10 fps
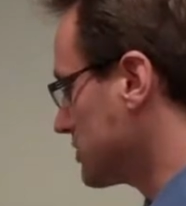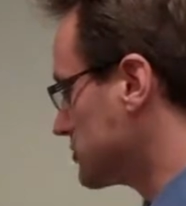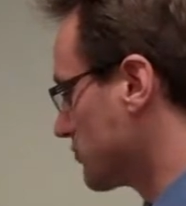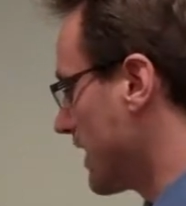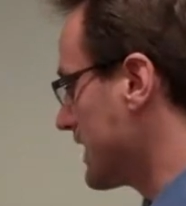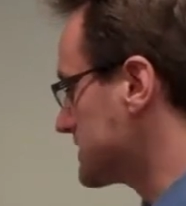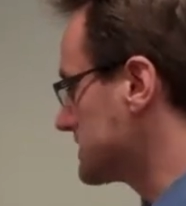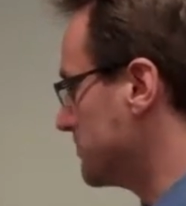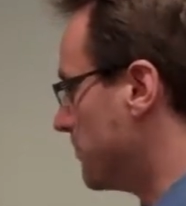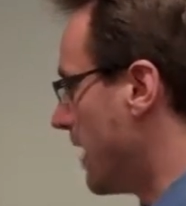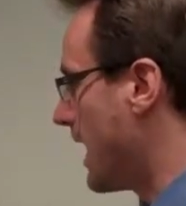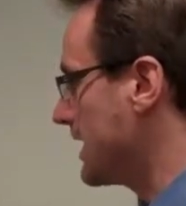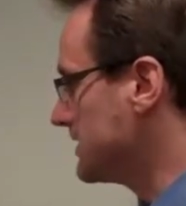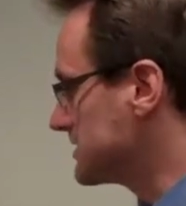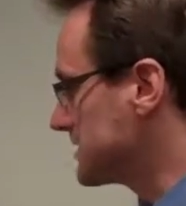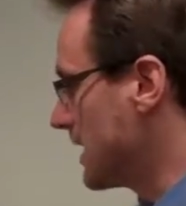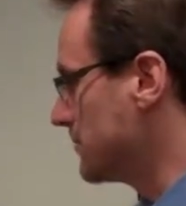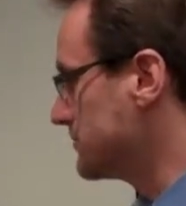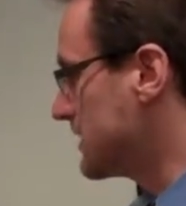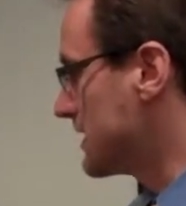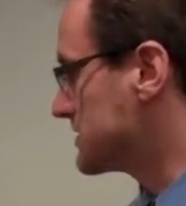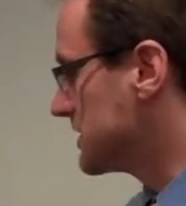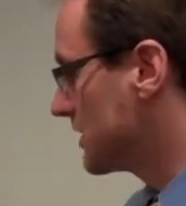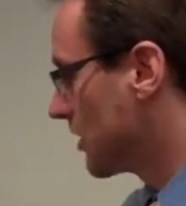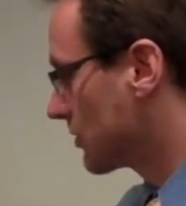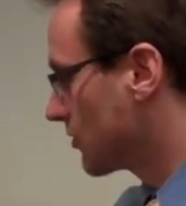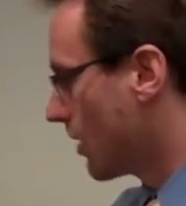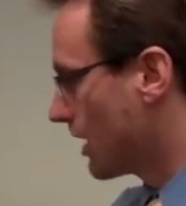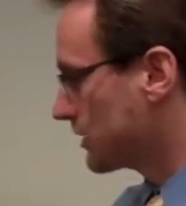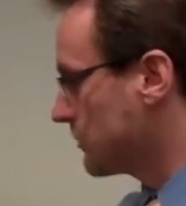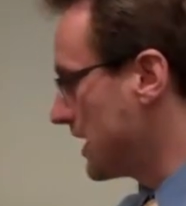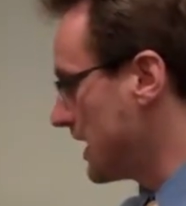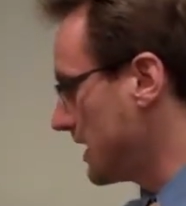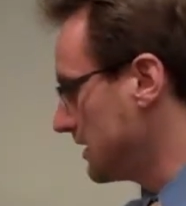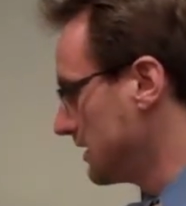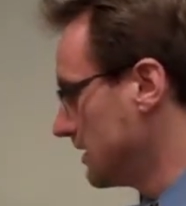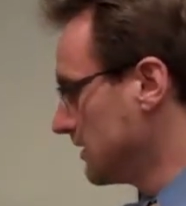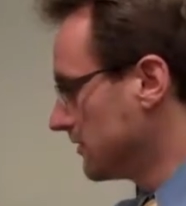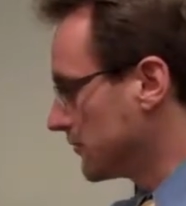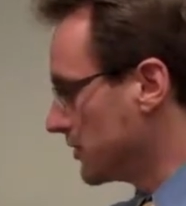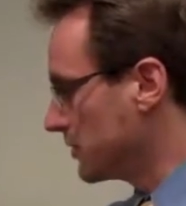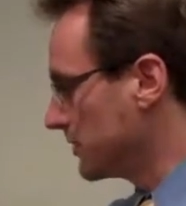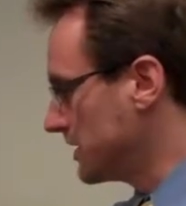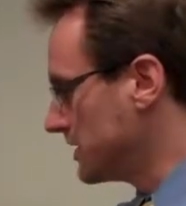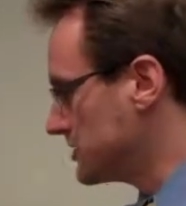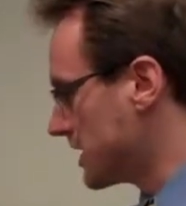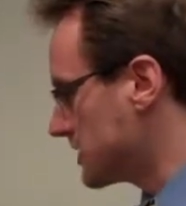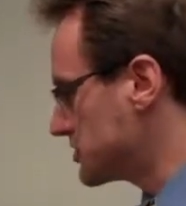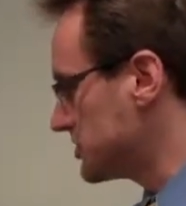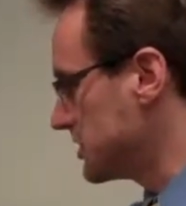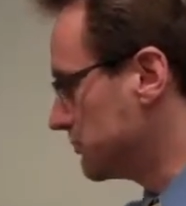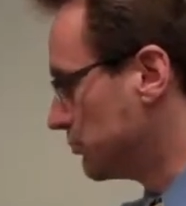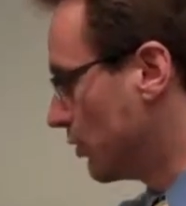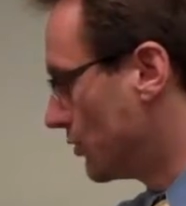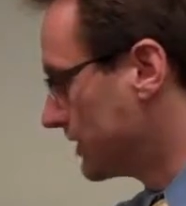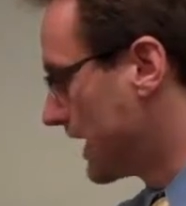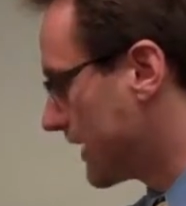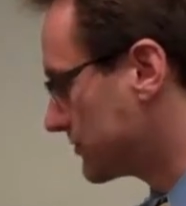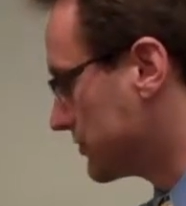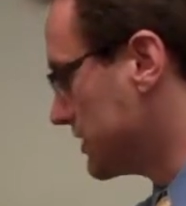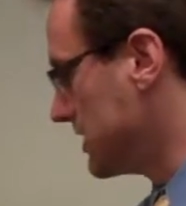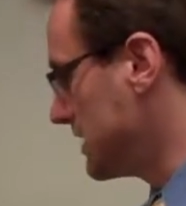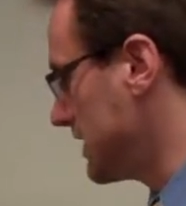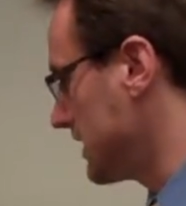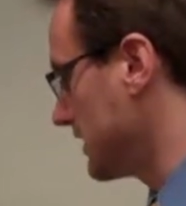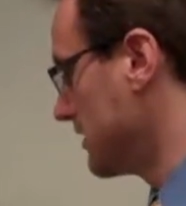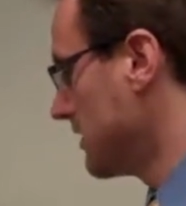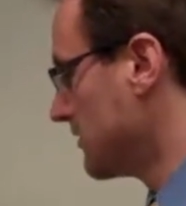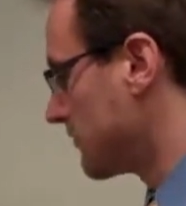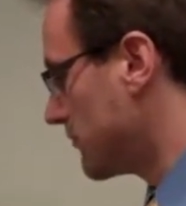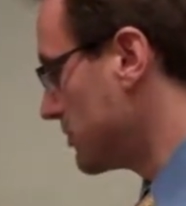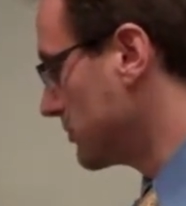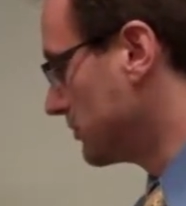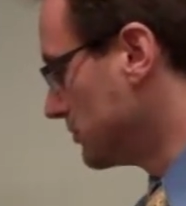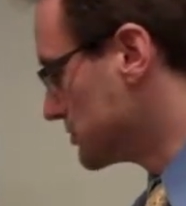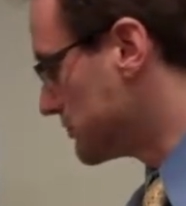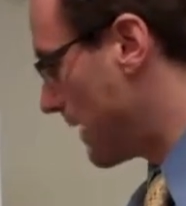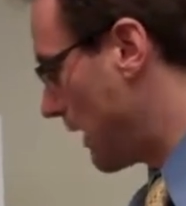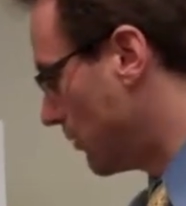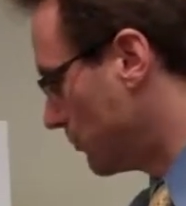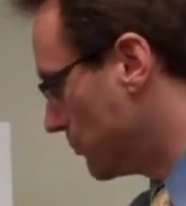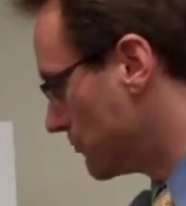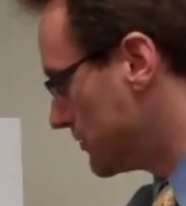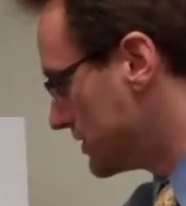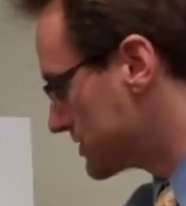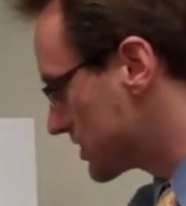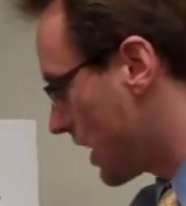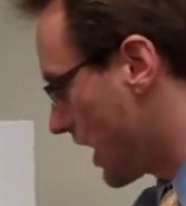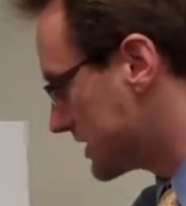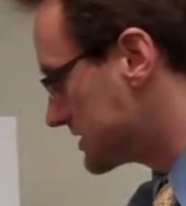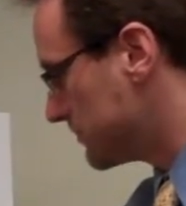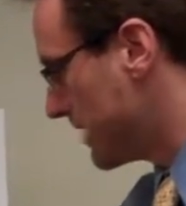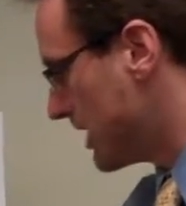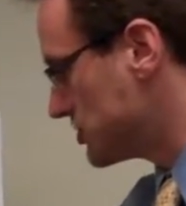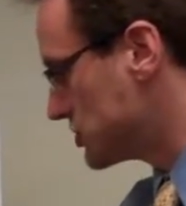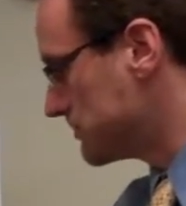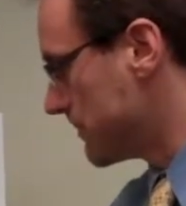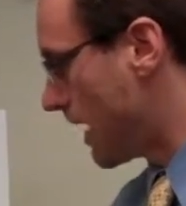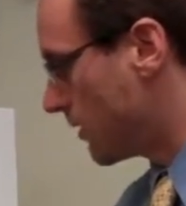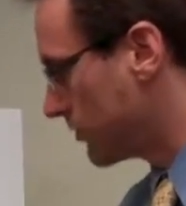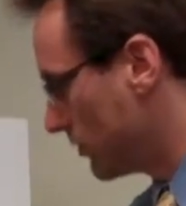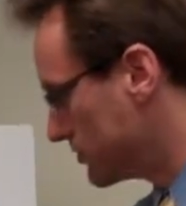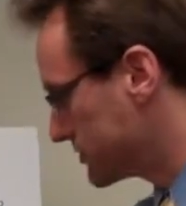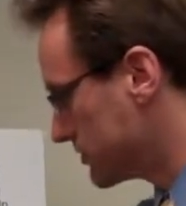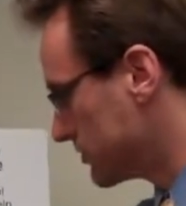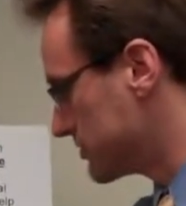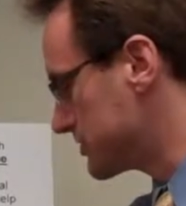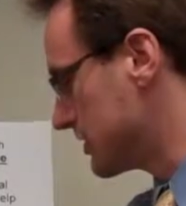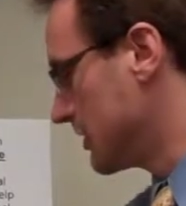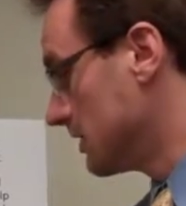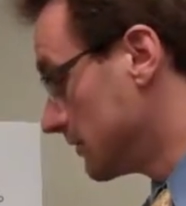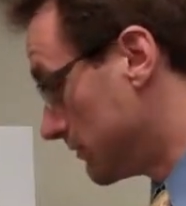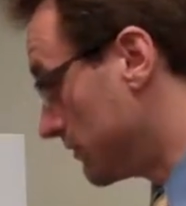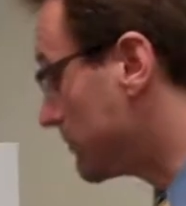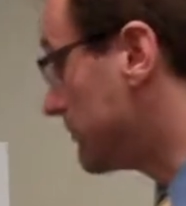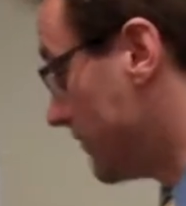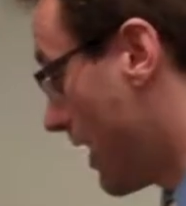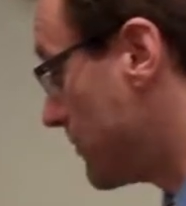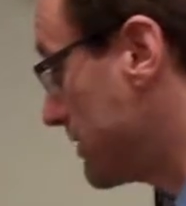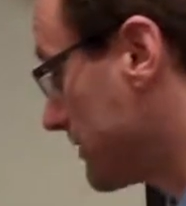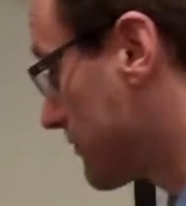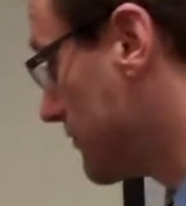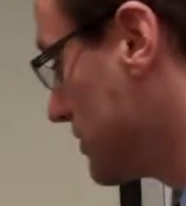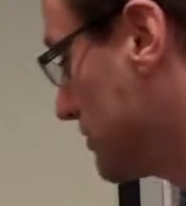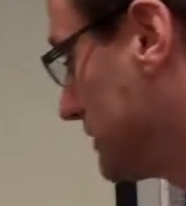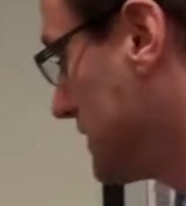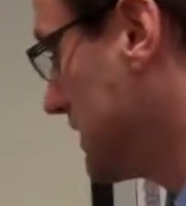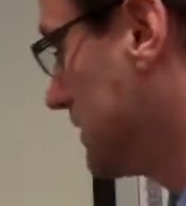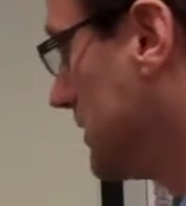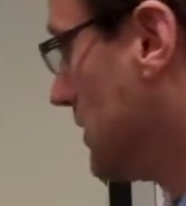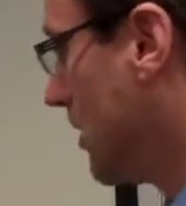addressed by this type of testing are chronic pain, frequent indigestion, bloating after eating, frequent loose bowel movements, constipation, mouth ulcers, vomiting frequently.